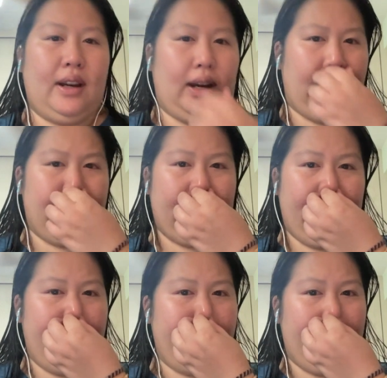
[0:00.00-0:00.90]

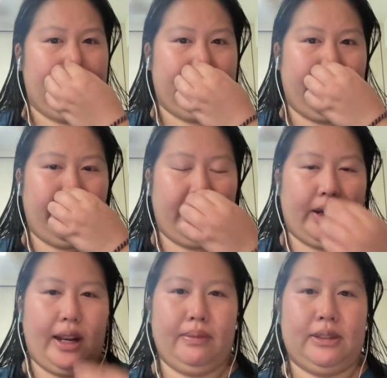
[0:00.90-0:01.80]
After the pastor
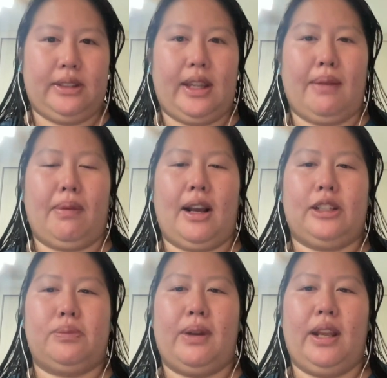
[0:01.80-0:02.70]
proclaims them
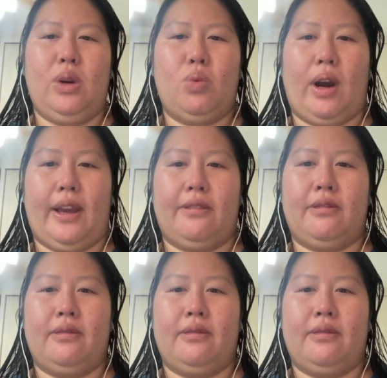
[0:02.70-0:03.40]
husband and wife,